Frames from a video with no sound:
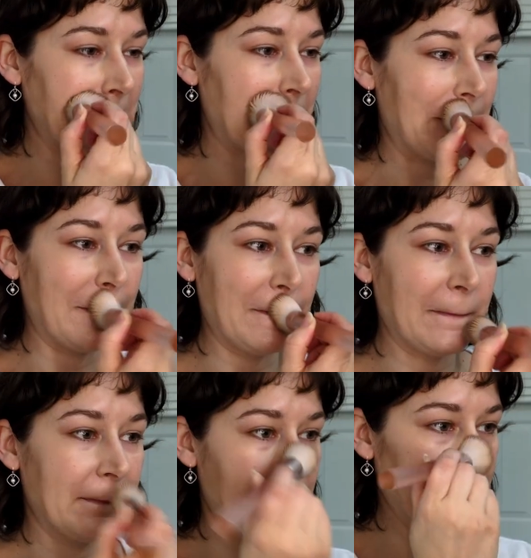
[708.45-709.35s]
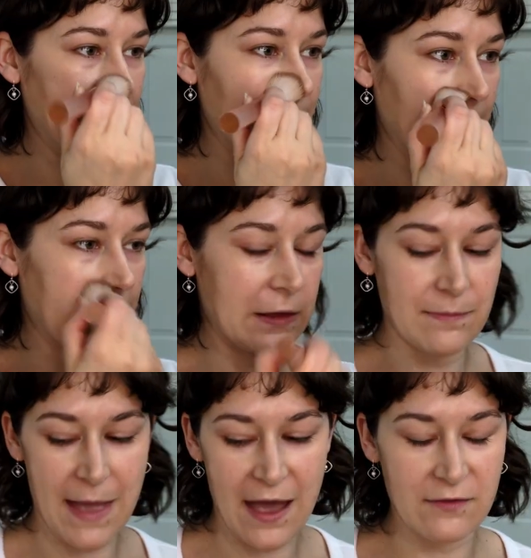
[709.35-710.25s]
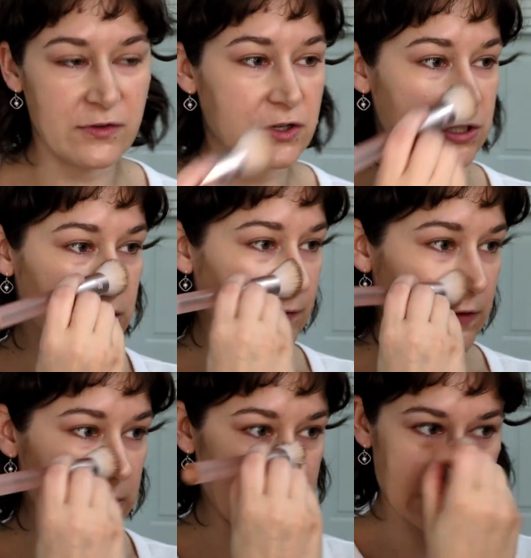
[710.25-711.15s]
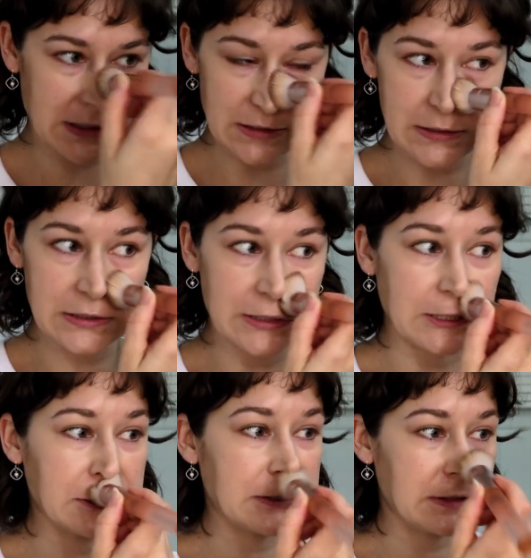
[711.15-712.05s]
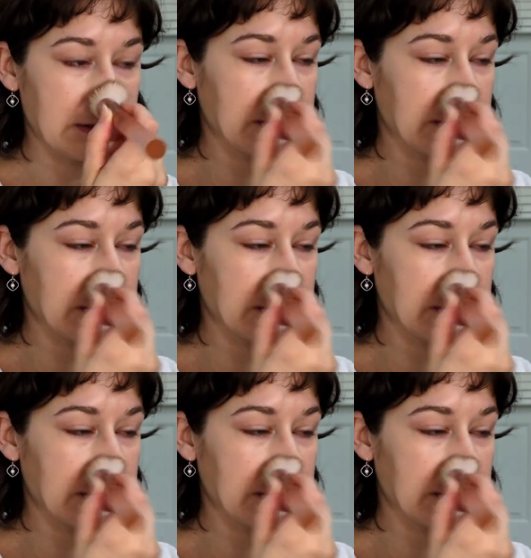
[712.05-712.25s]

So the matte version of this is just